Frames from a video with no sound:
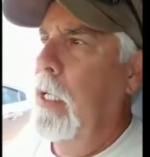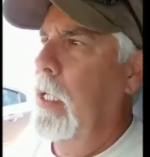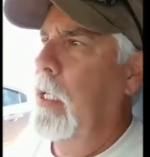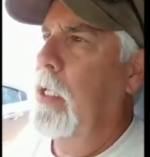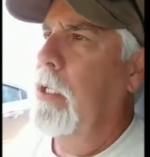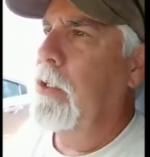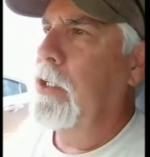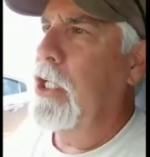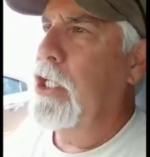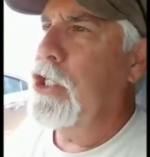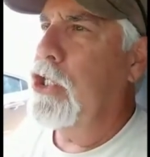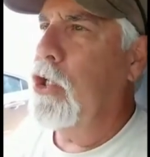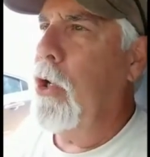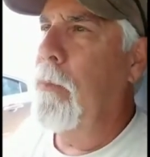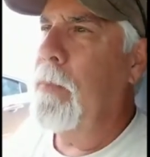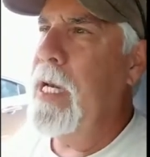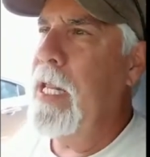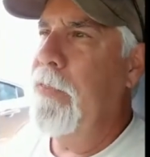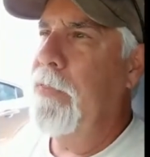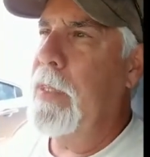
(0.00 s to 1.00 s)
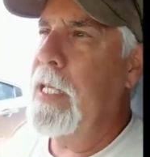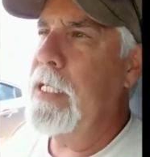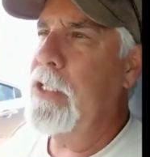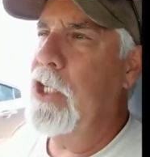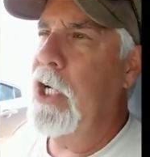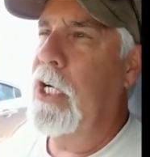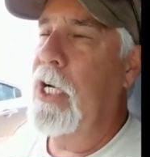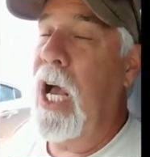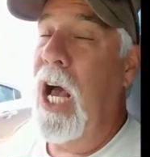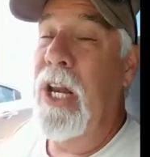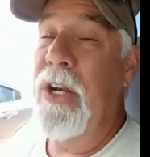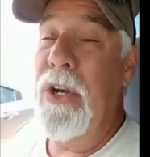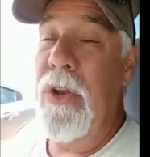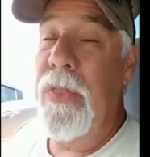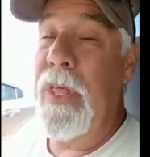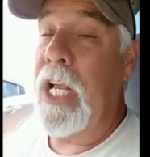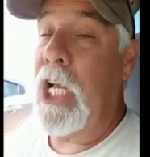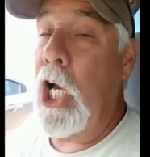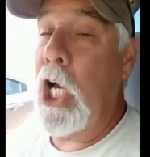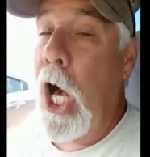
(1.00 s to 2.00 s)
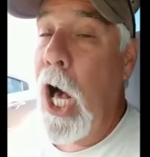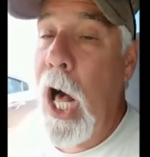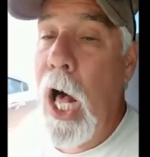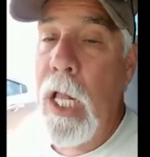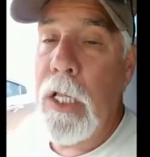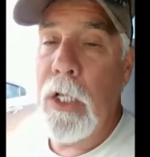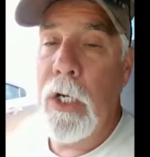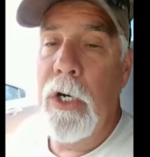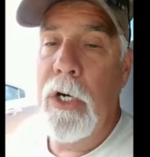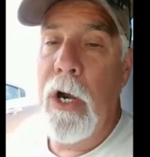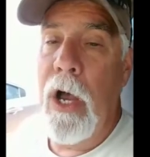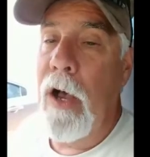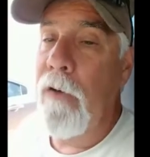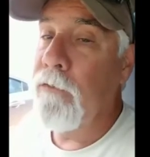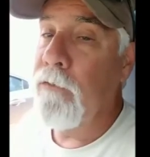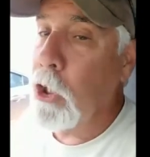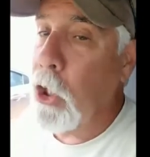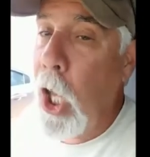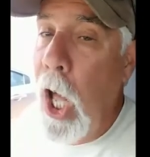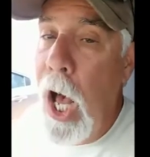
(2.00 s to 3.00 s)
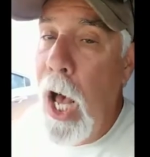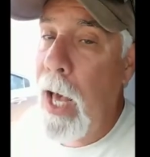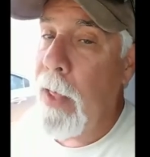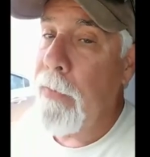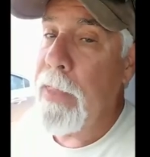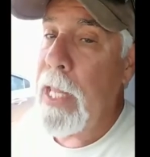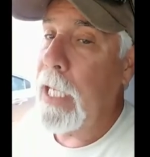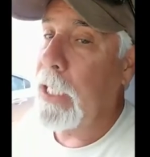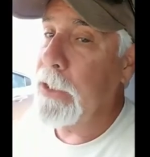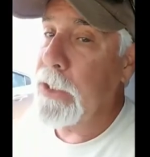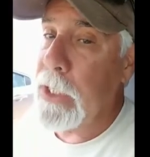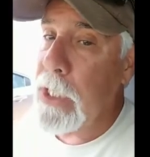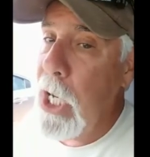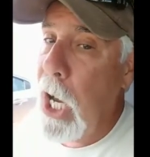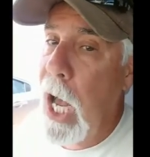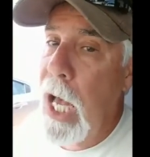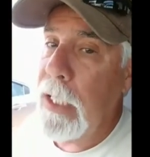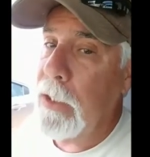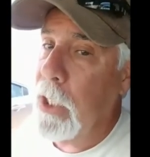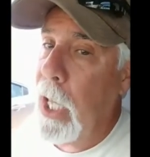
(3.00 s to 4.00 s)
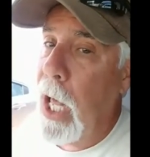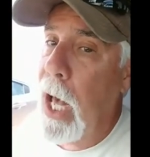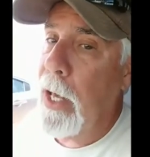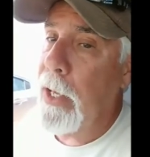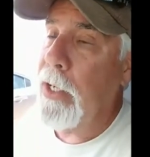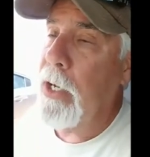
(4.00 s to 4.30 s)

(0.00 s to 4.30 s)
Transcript: There's so many things that are under the color of law that is not law at